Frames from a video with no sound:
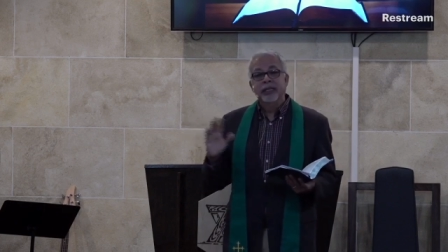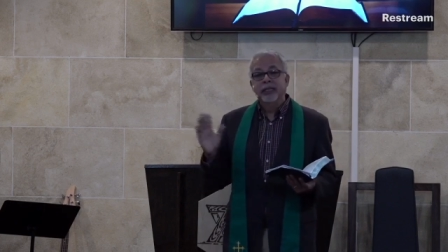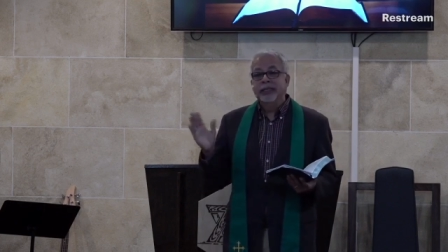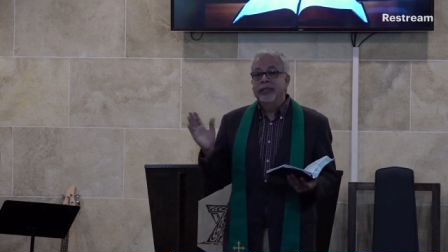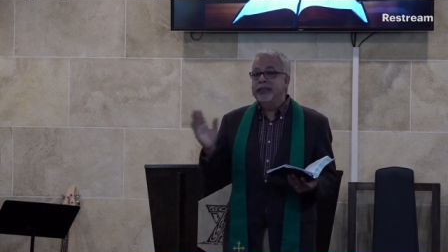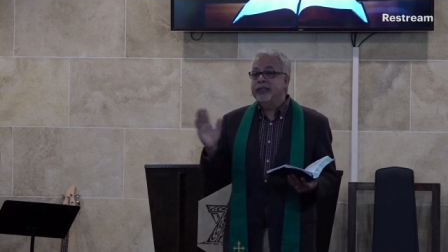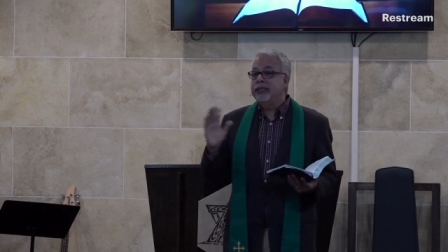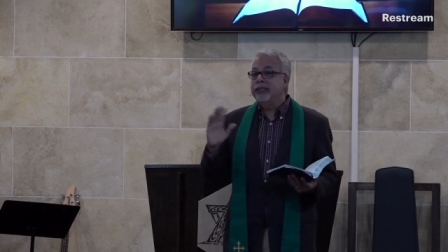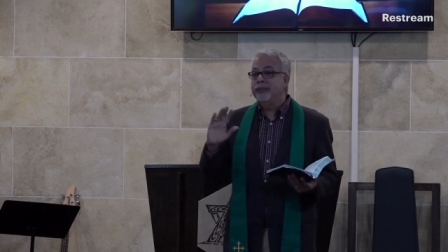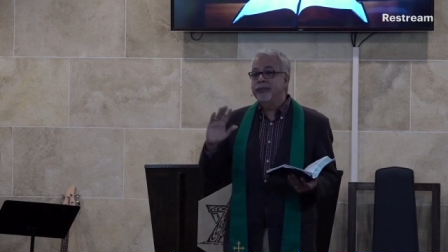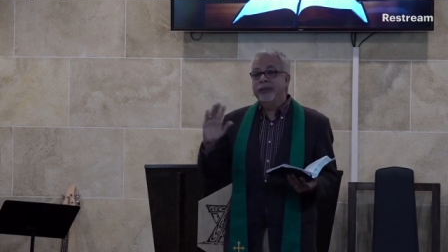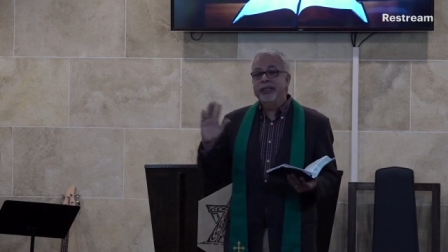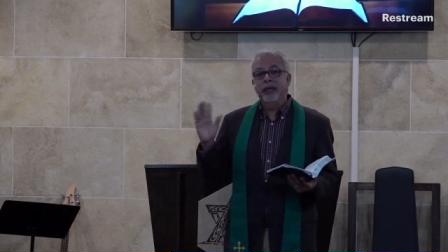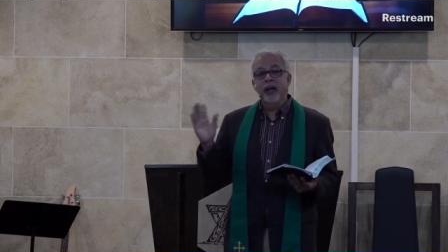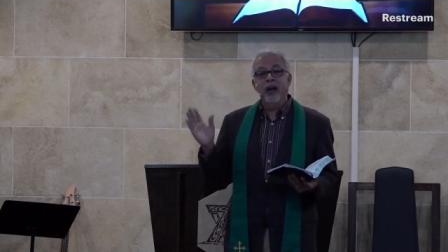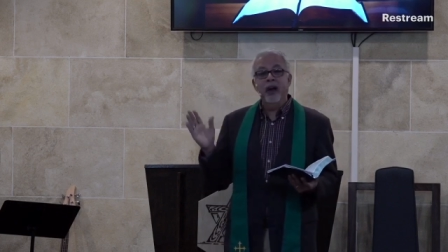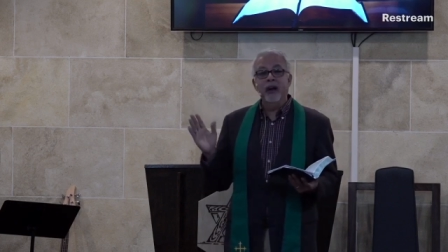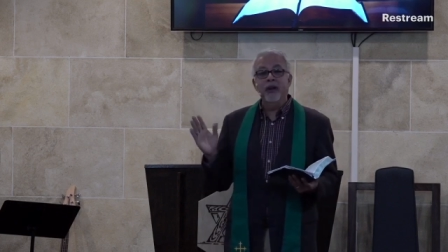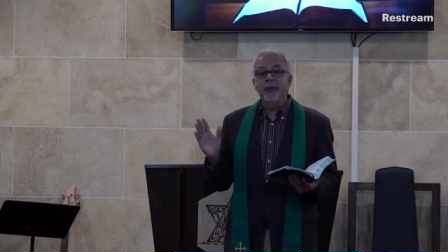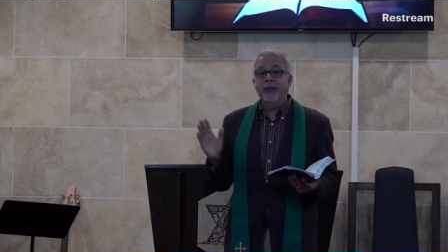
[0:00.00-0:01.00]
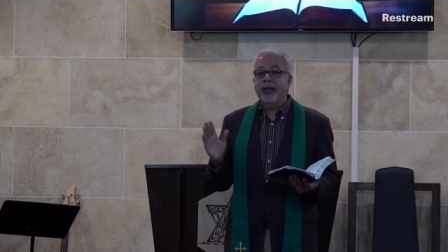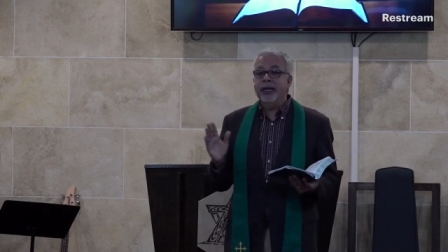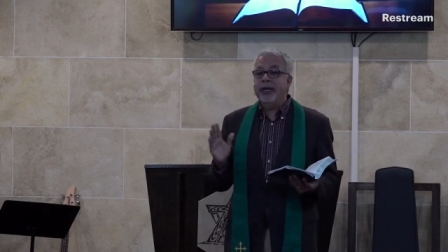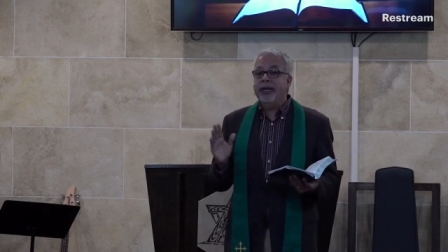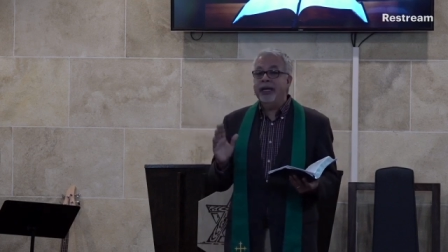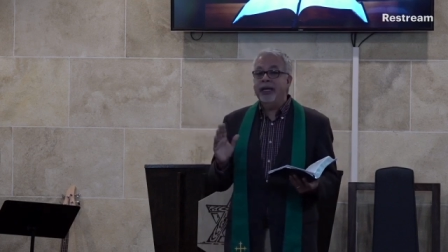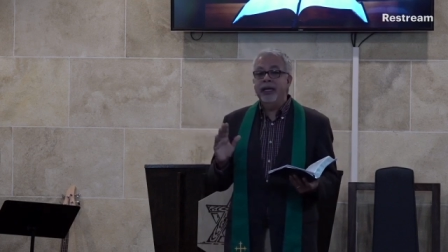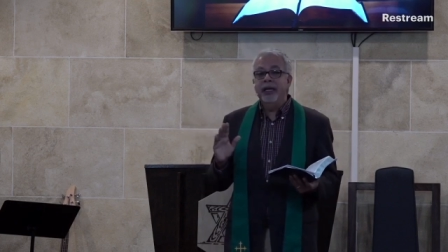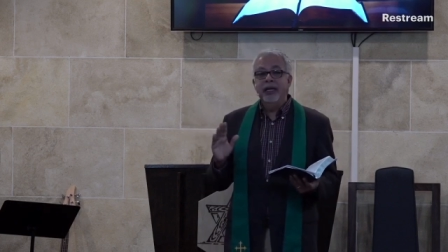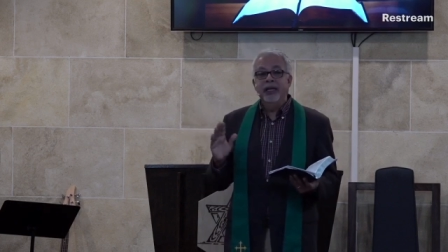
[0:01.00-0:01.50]
This is beyond
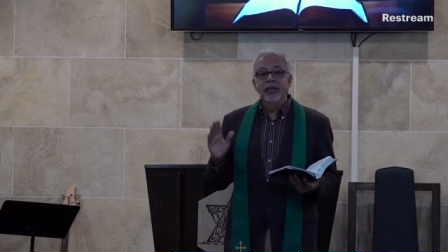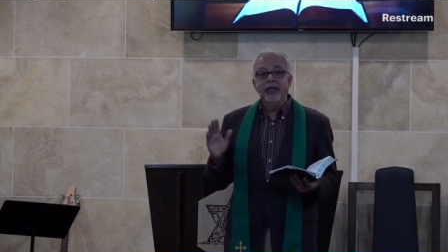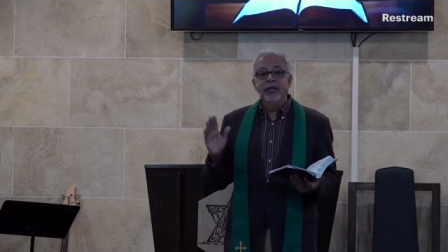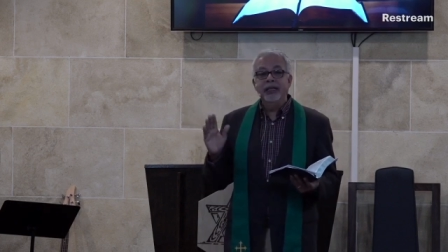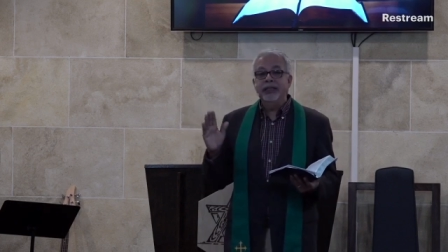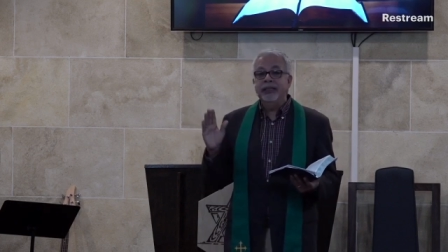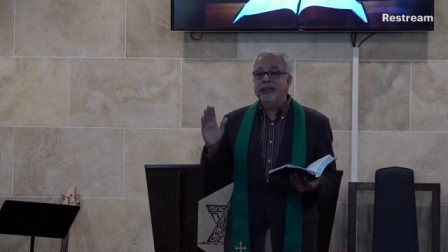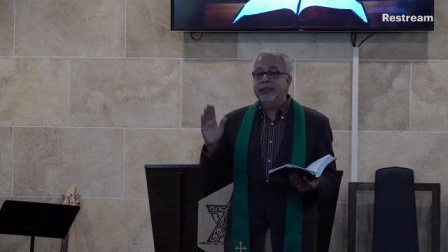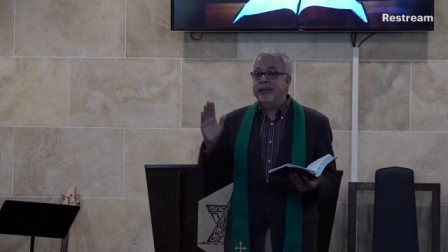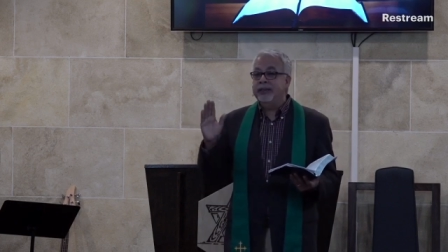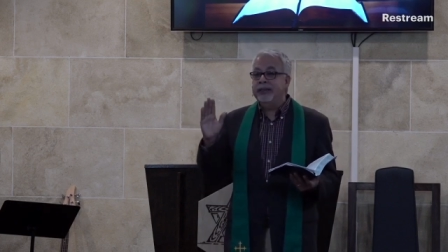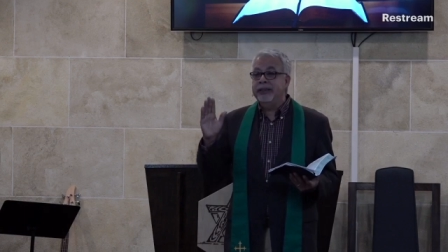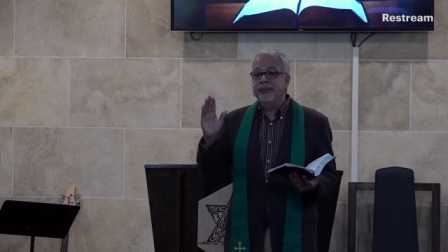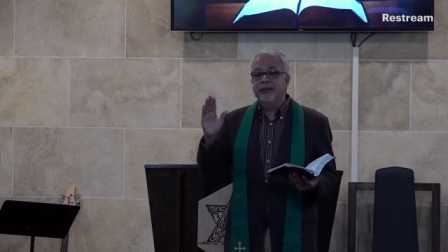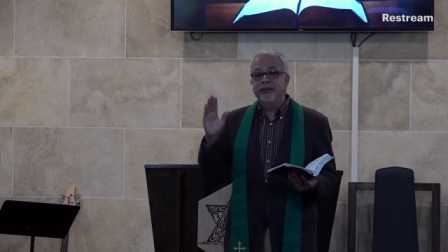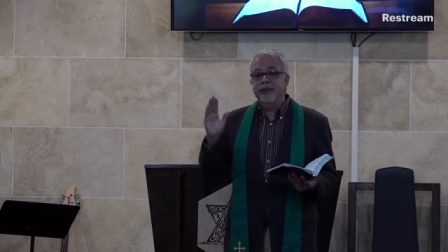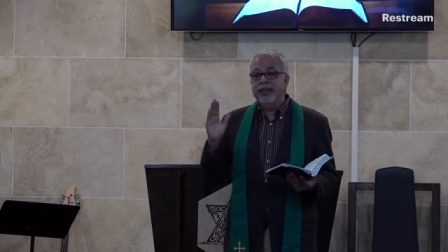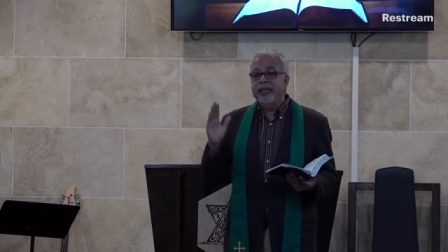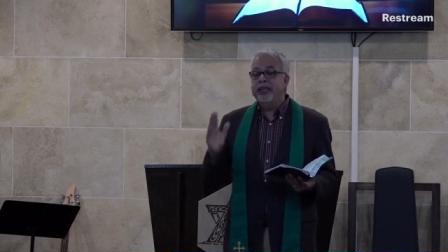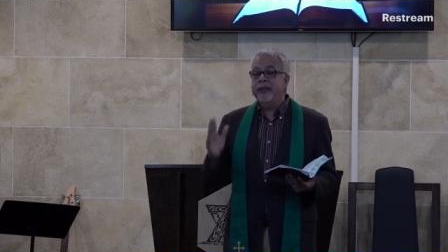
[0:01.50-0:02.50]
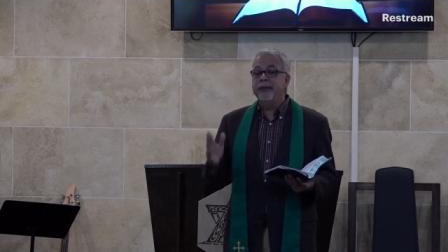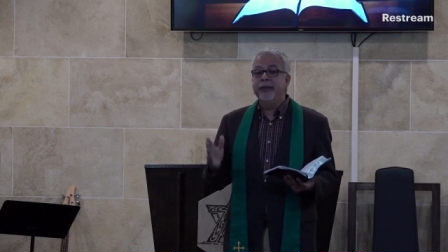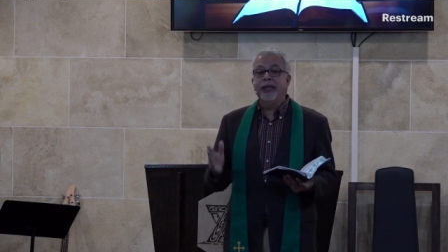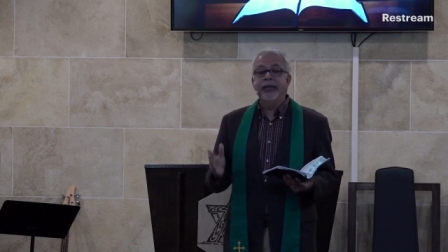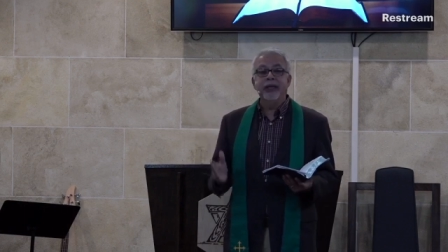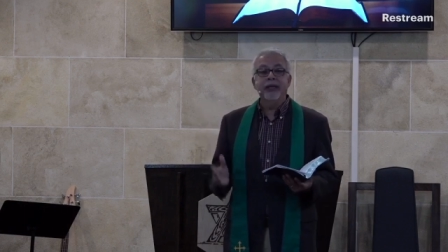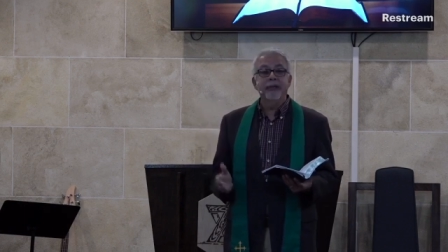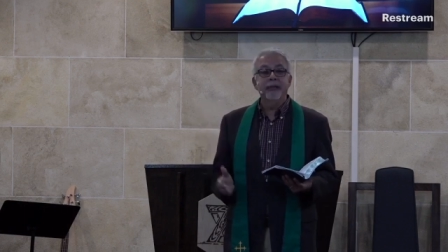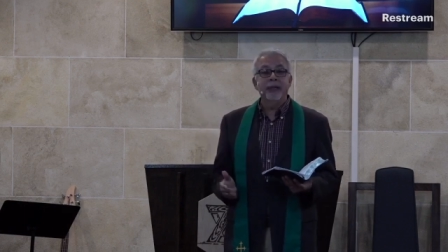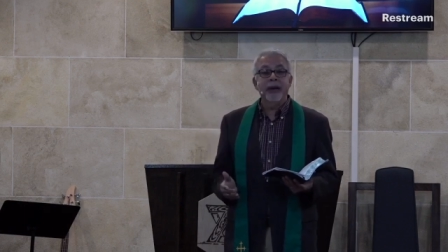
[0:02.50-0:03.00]
me. This has defeated me
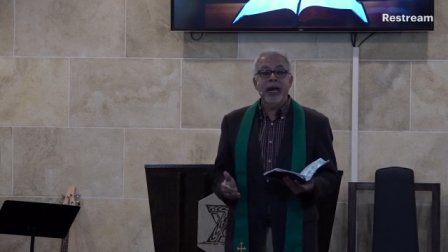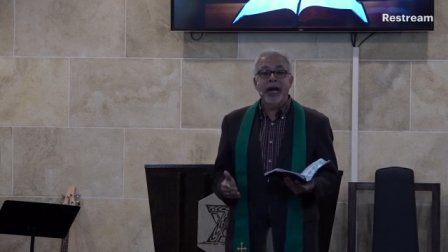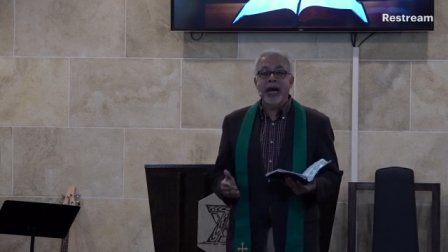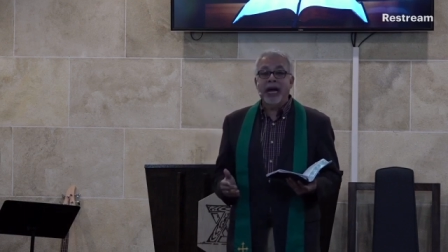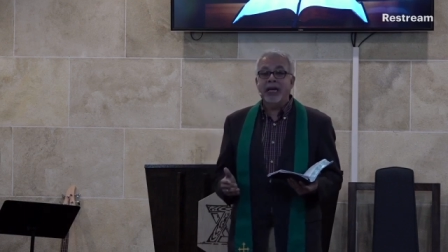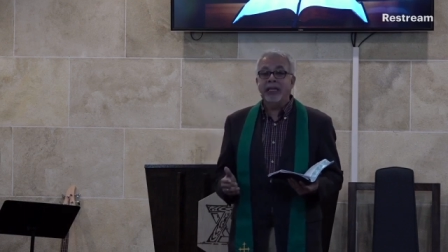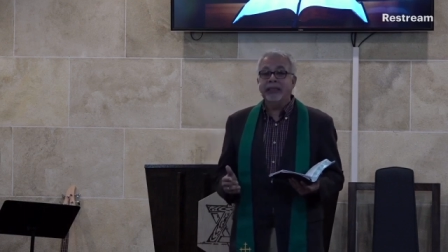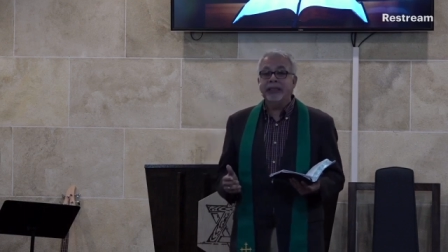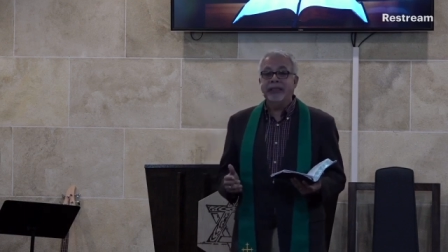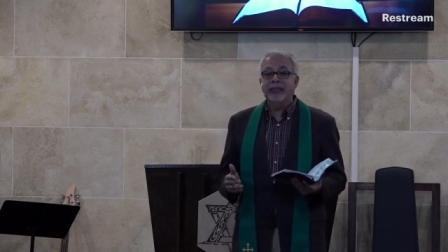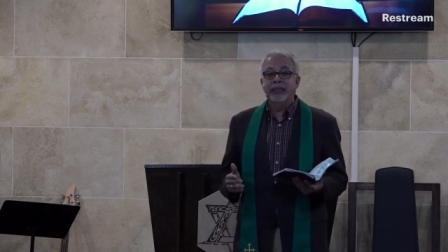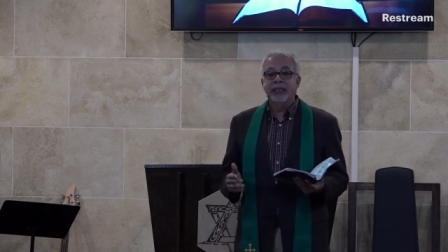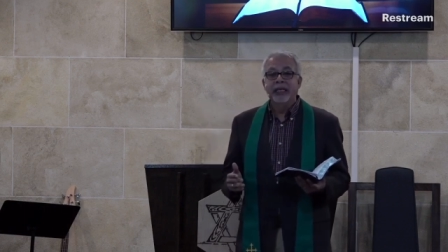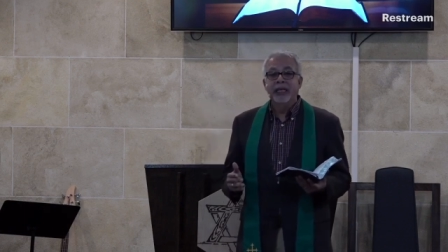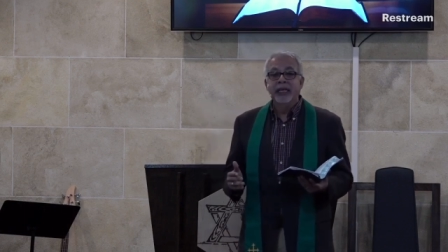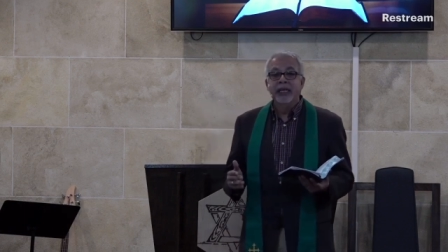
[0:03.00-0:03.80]
in the past.